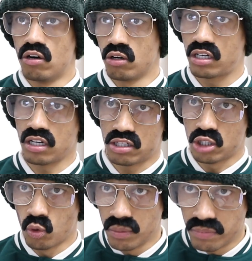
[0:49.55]
Okay,
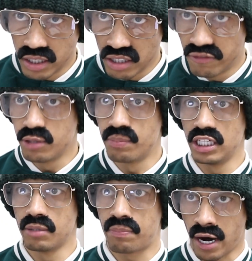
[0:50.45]
so we believe in
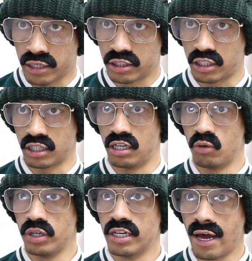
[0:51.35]
being practical.
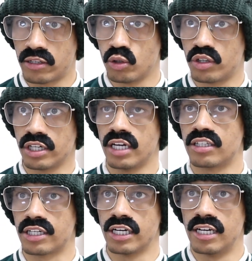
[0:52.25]
We like to create
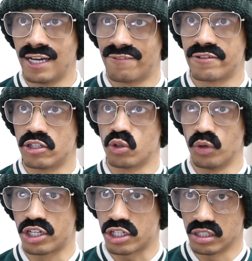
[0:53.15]
real life
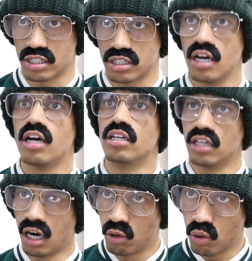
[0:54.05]
situations.
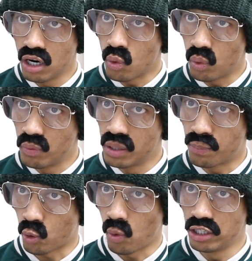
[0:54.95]
Now we will
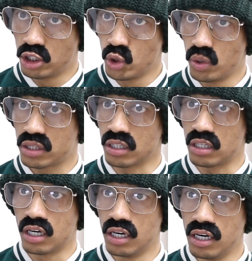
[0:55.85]
provide you with a
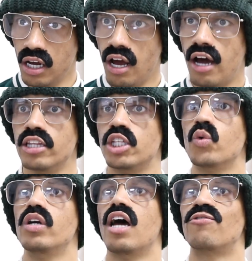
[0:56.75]
girl and you
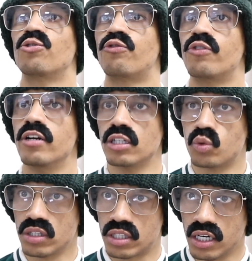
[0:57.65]
will have to flirt
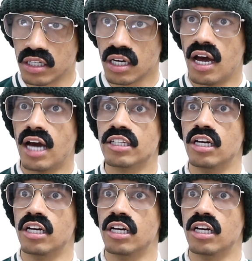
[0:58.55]
with her and